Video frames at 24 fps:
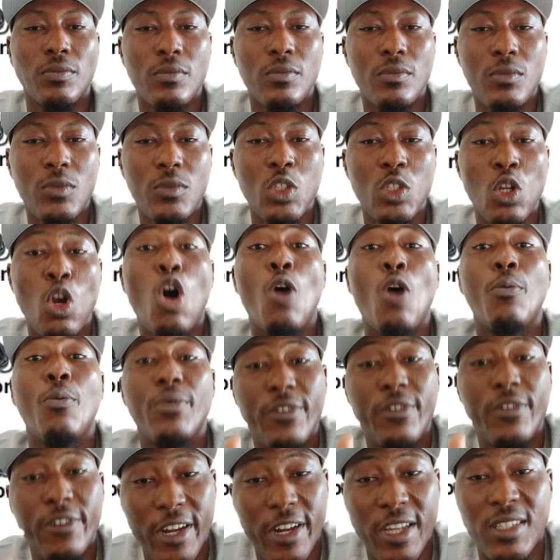
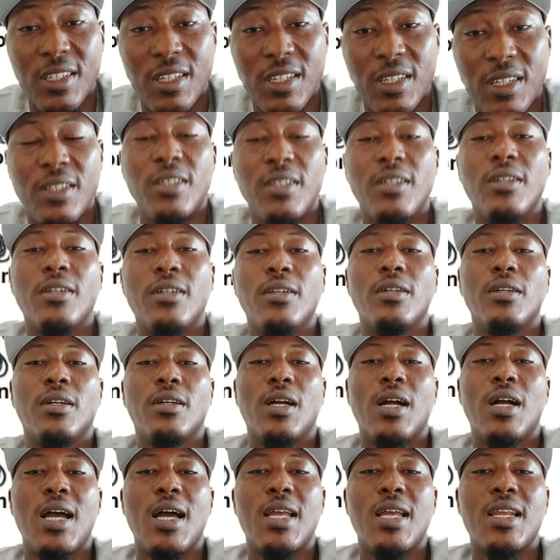upgrade and
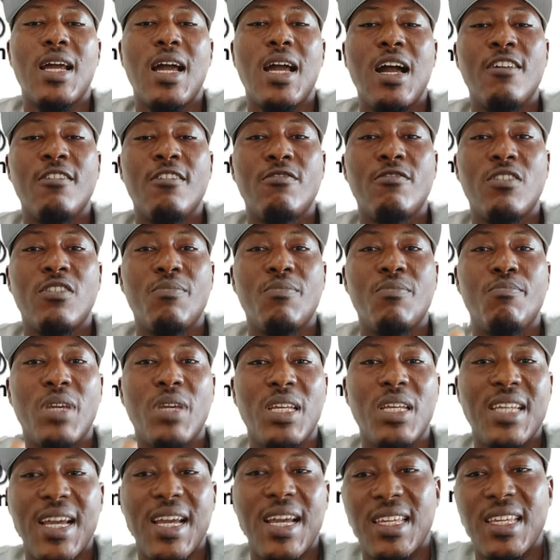have a better
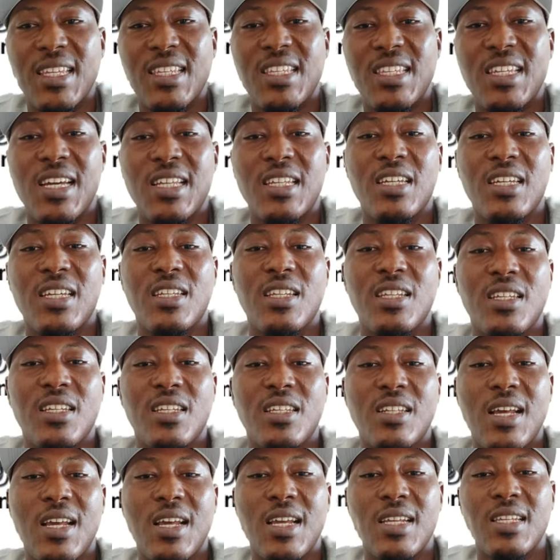internet. It's like
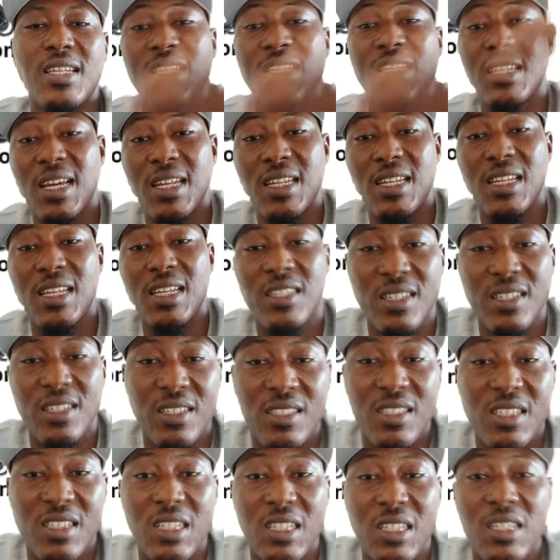the internet is
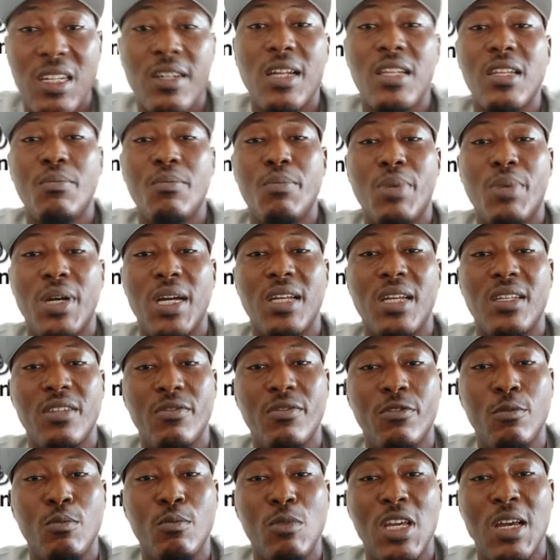generally bad. Even me,
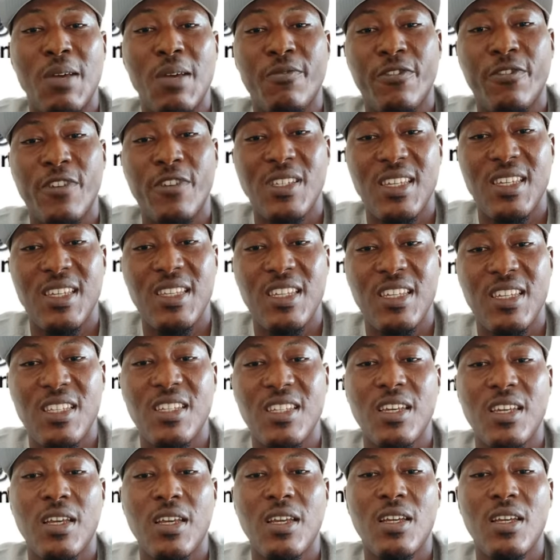I'm facing it.
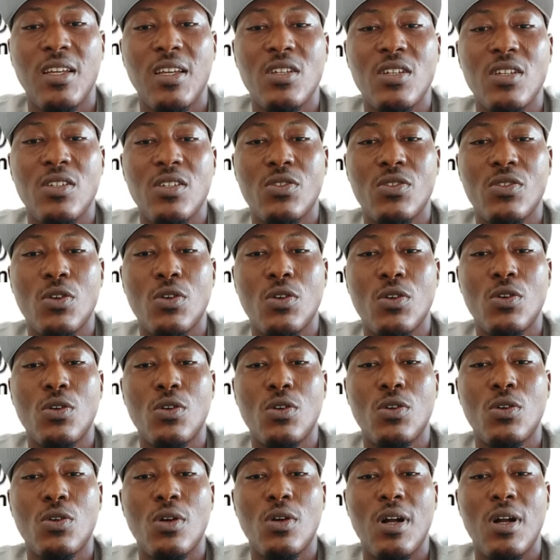So
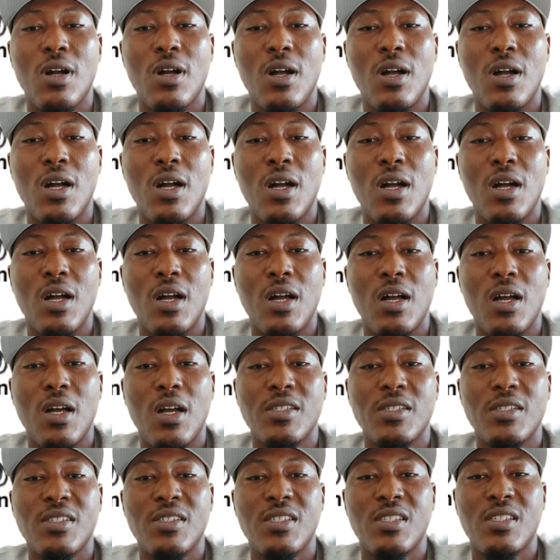see
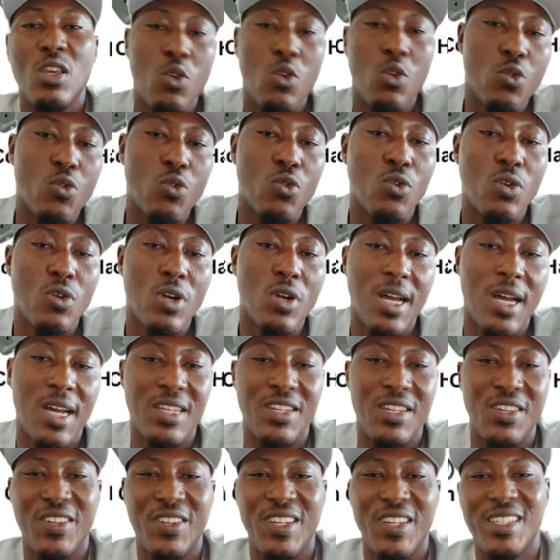you at the other
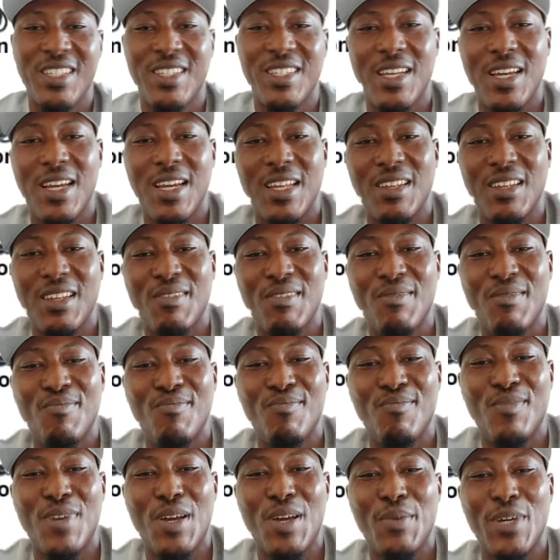side.
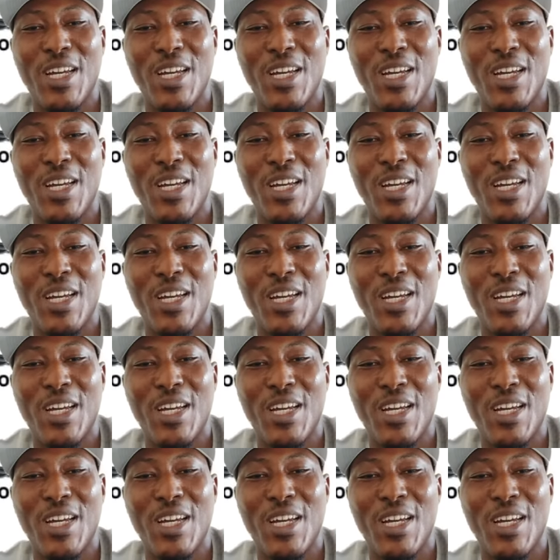Bye-bye.